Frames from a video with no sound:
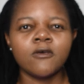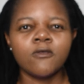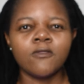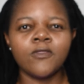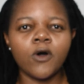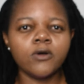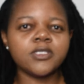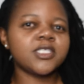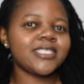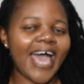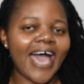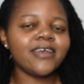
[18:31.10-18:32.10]
those
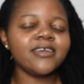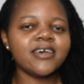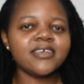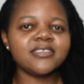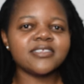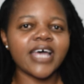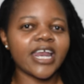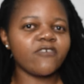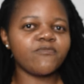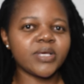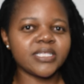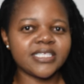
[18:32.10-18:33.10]
standards that have
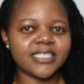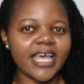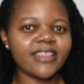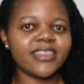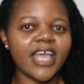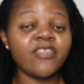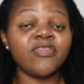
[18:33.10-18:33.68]
been set there.